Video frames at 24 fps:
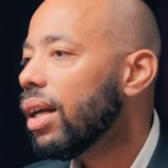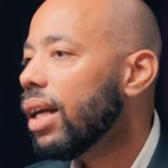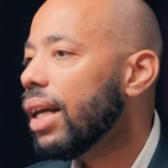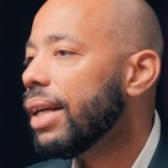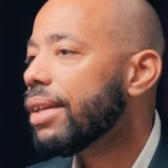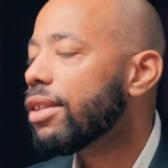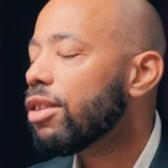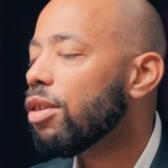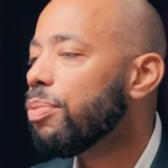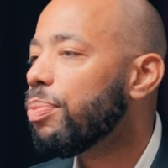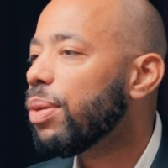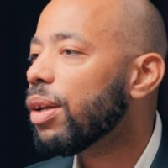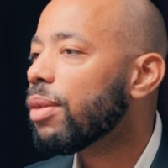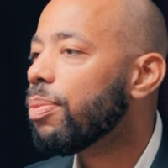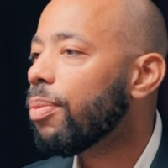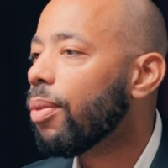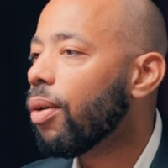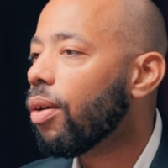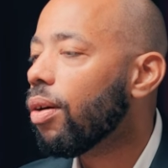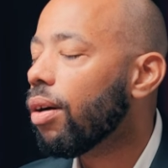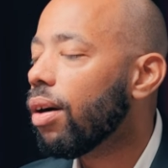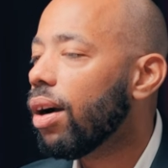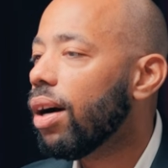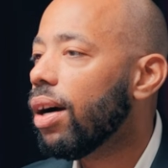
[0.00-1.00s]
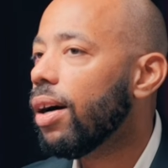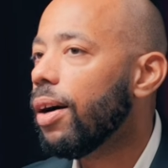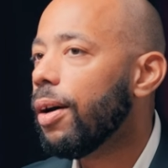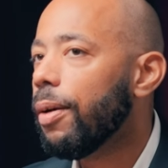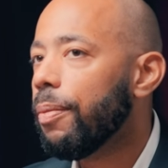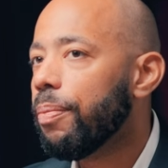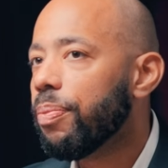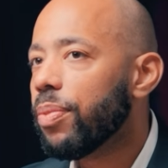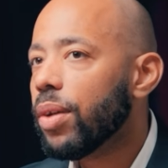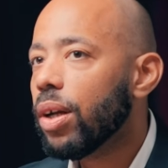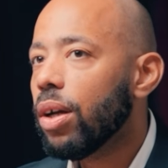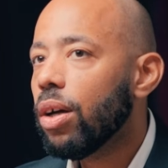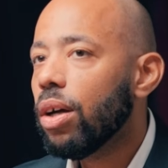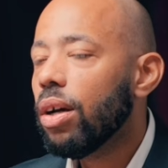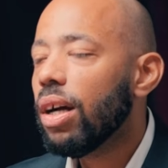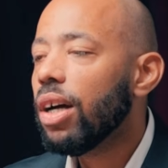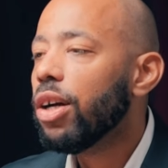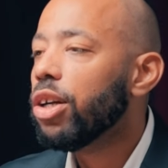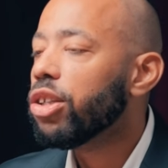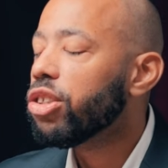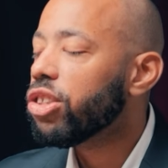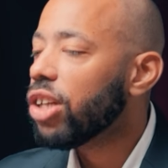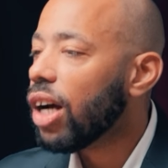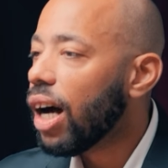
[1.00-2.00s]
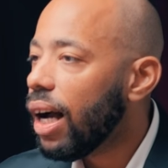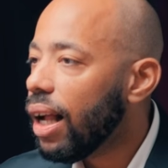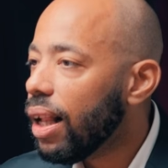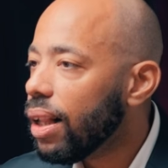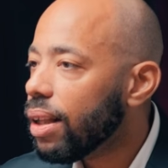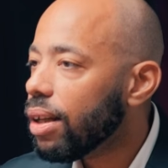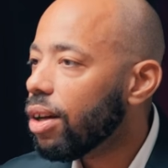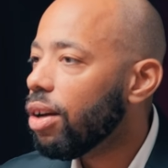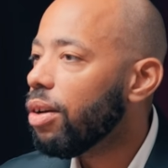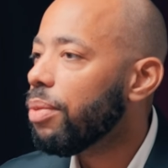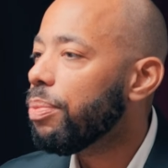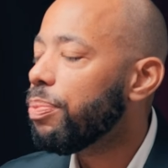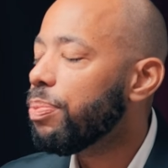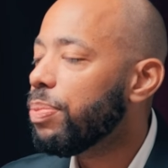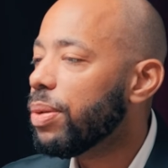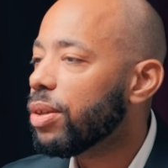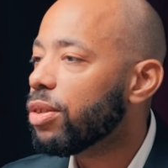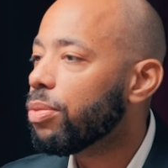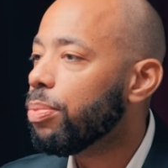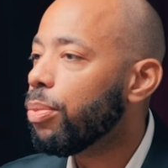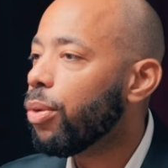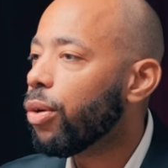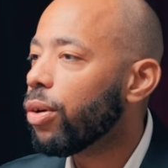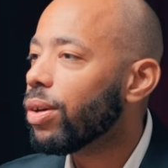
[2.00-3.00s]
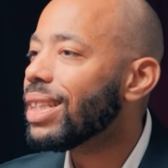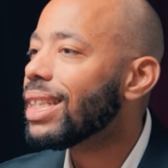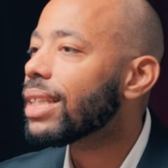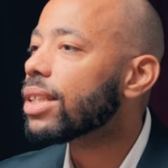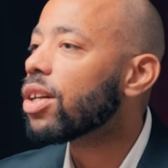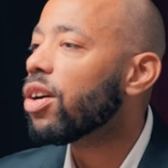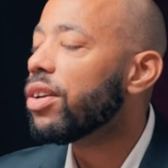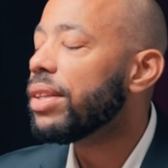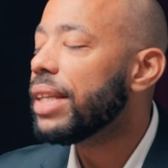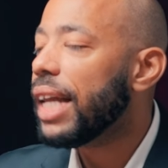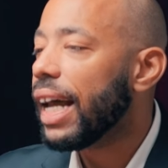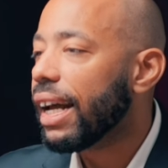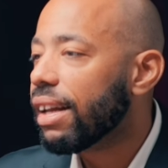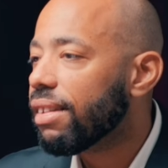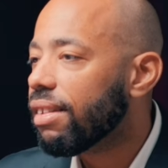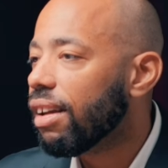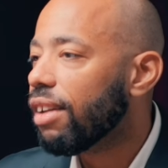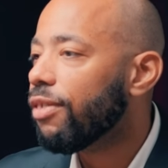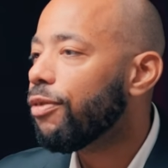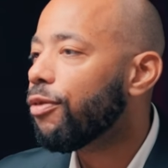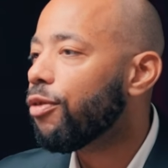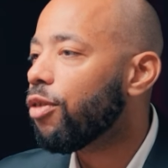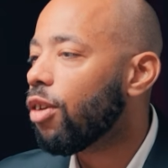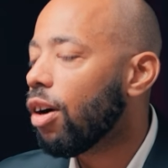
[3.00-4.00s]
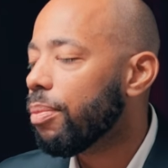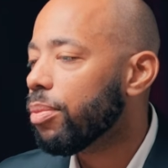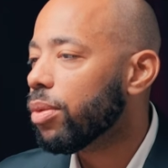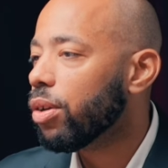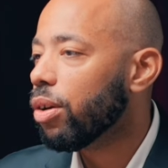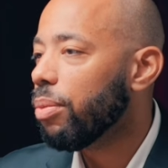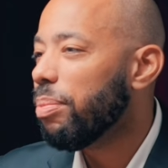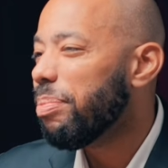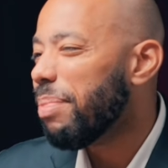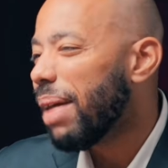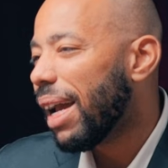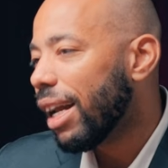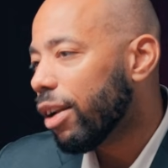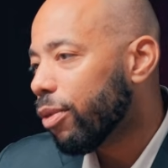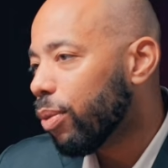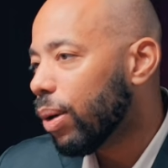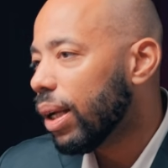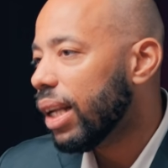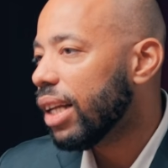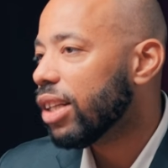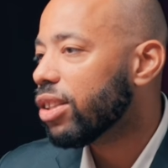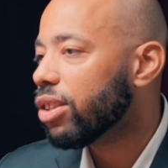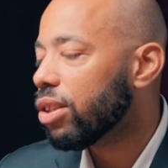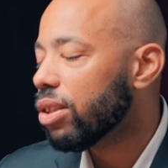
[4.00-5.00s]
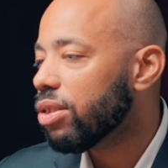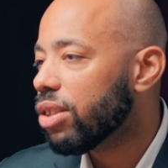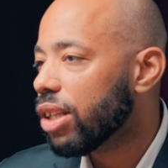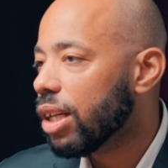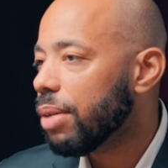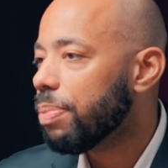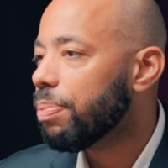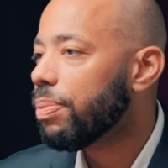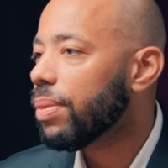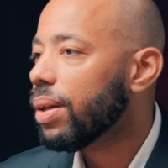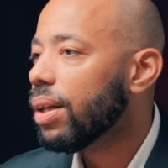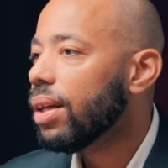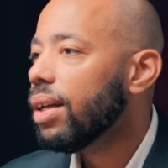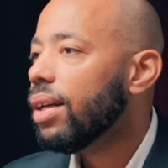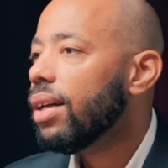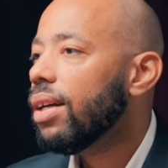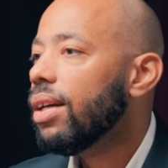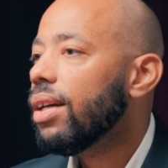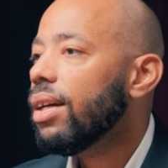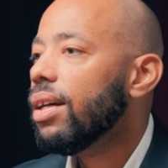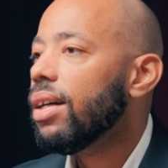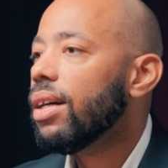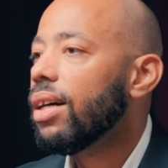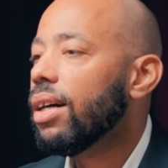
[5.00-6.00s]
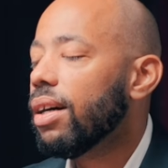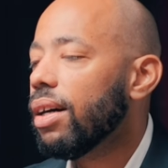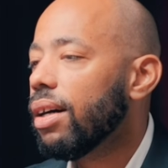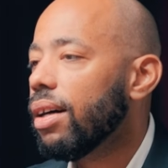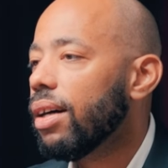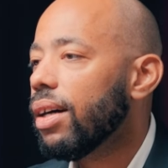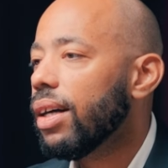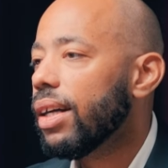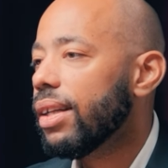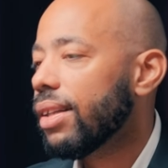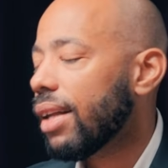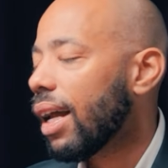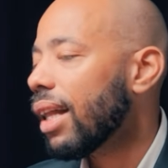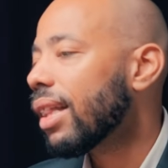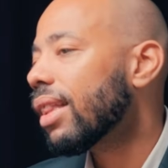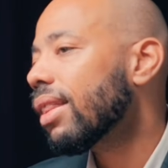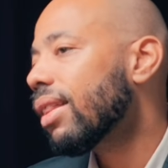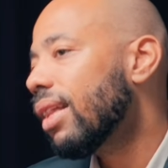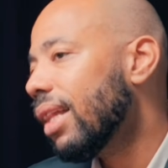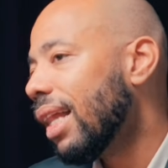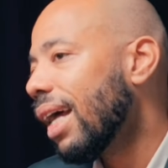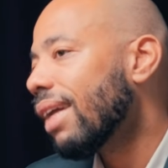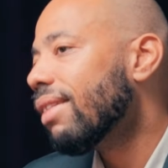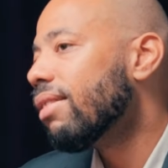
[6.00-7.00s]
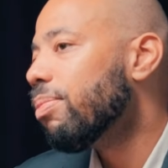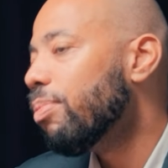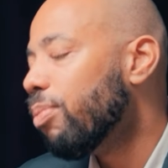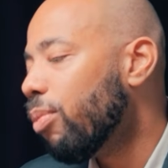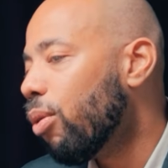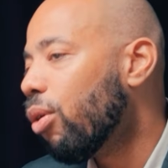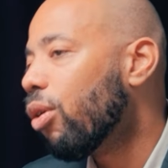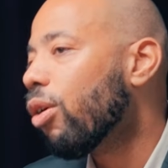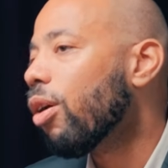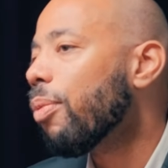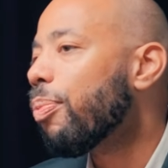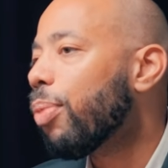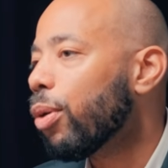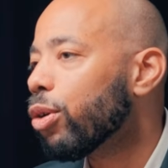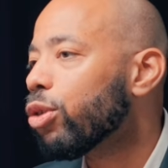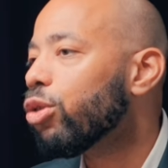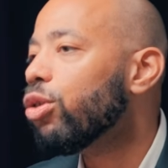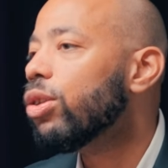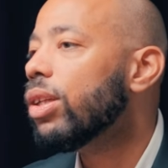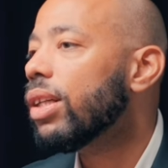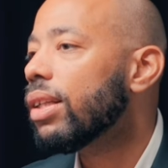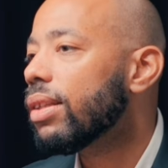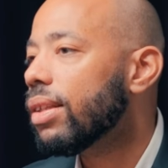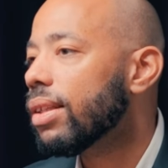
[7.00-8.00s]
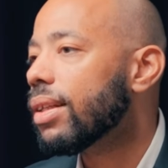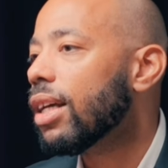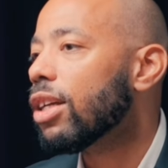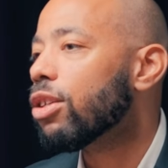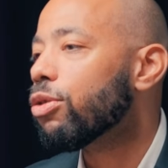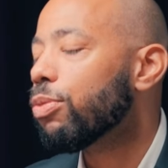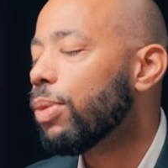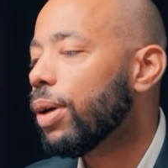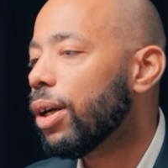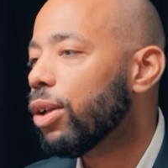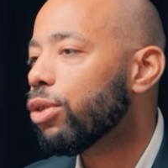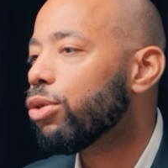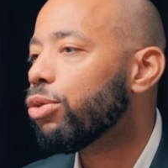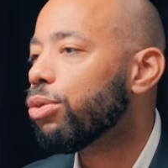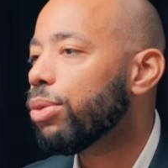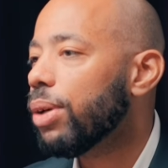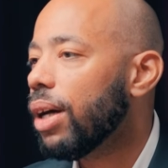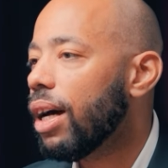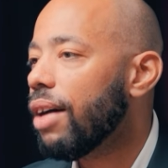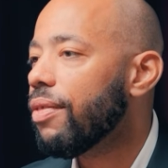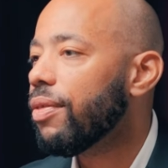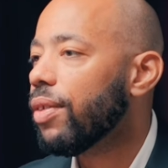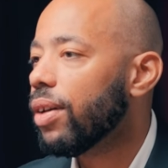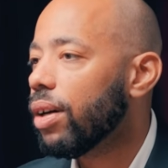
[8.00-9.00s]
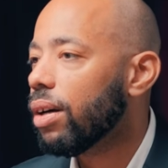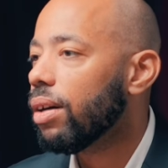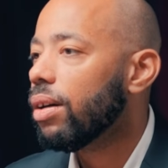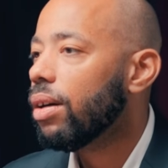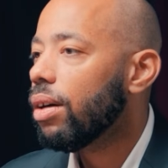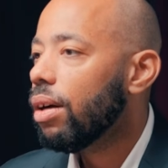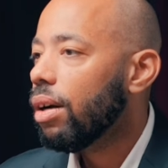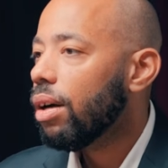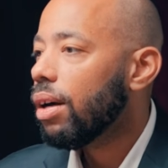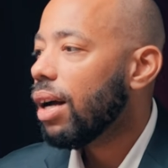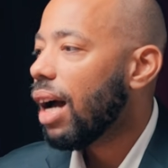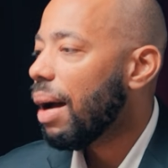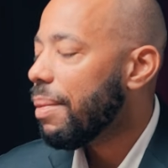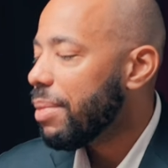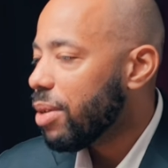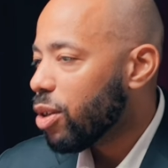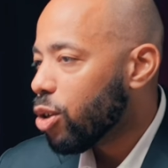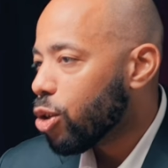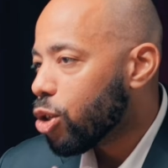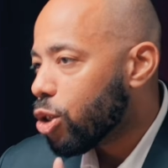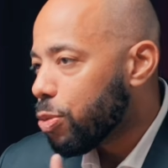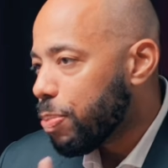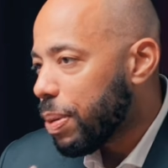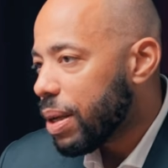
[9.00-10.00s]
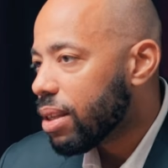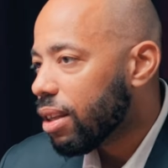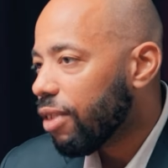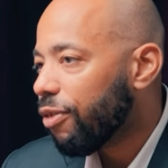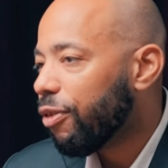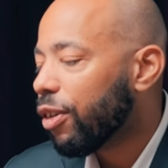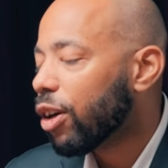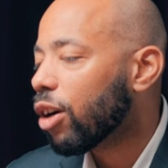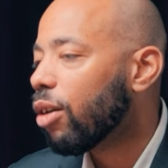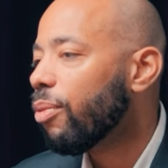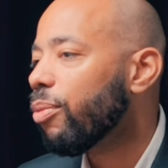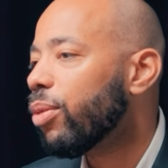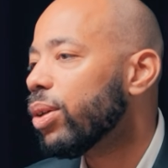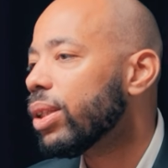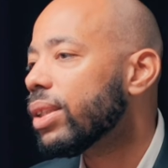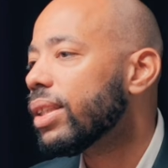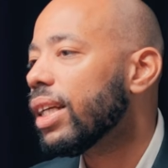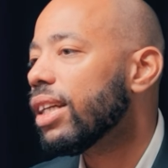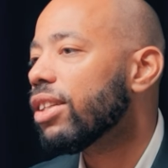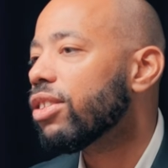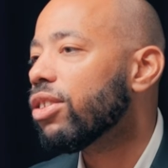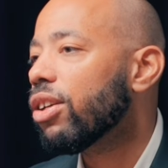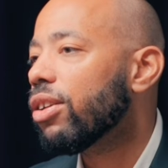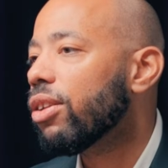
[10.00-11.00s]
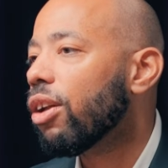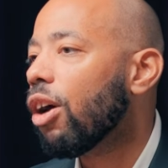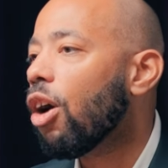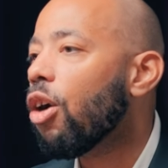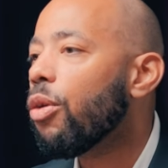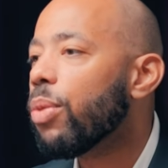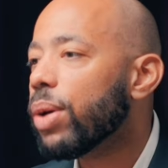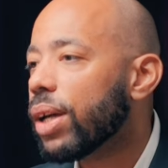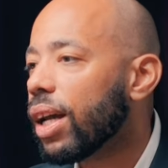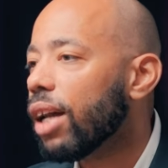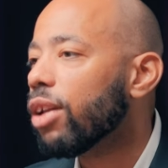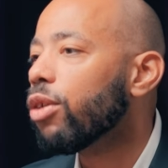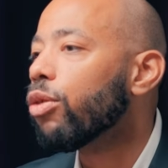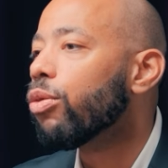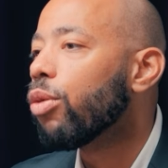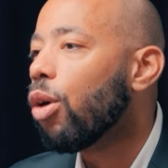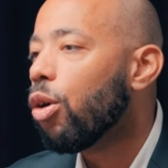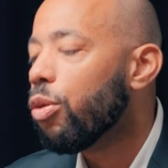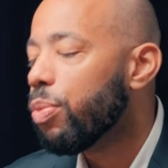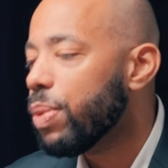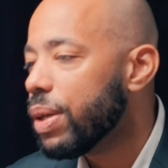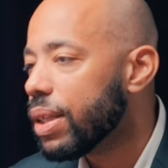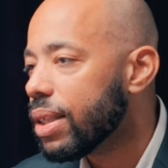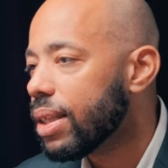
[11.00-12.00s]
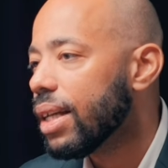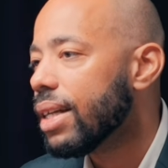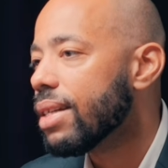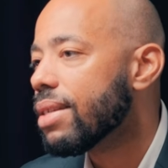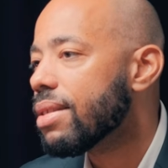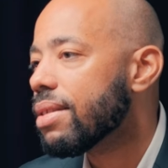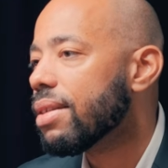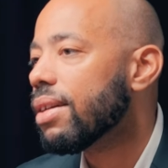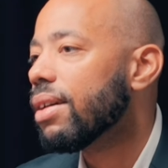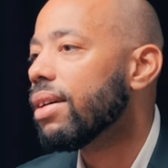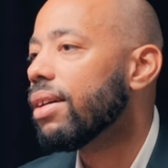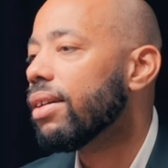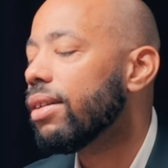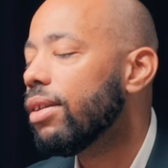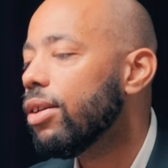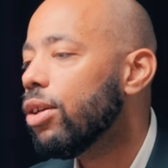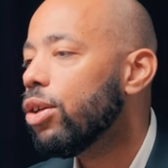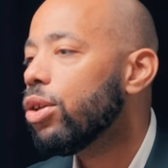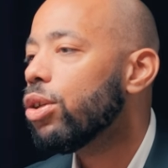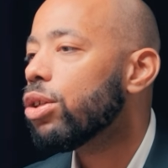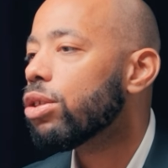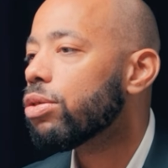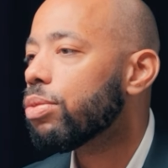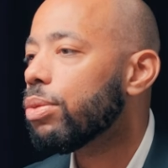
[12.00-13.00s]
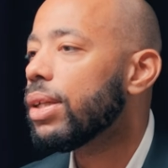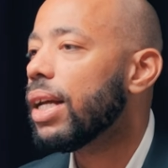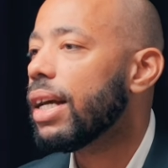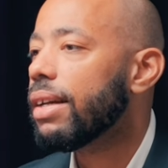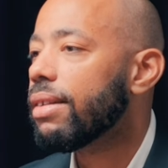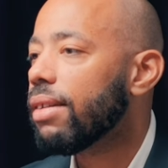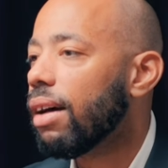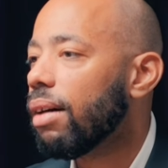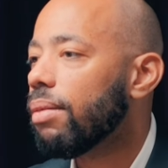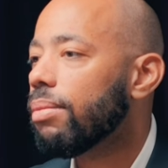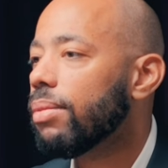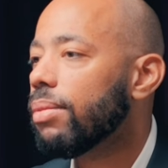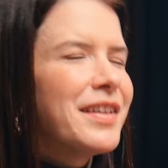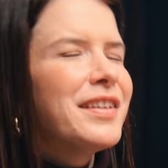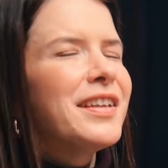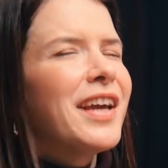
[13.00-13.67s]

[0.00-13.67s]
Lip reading: it's a bit more agile, a bit more disconnected from the main relationship, and that led more opportunities as well to have, the specific conversation on how we can grow business through data.